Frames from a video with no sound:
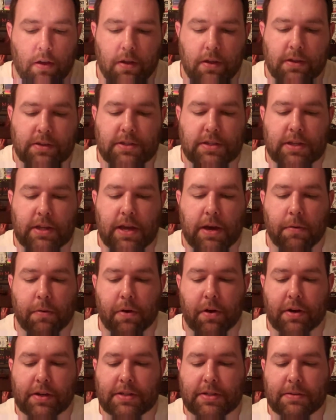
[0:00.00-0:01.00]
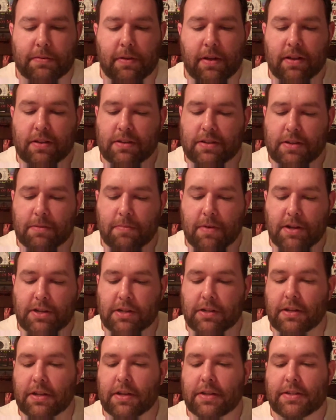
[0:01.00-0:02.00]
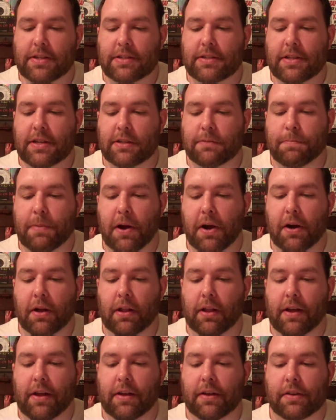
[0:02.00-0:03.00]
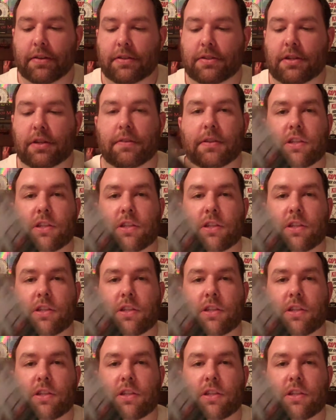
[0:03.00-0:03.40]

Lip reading: Let's see, I wanted to mention this. It says, parallels to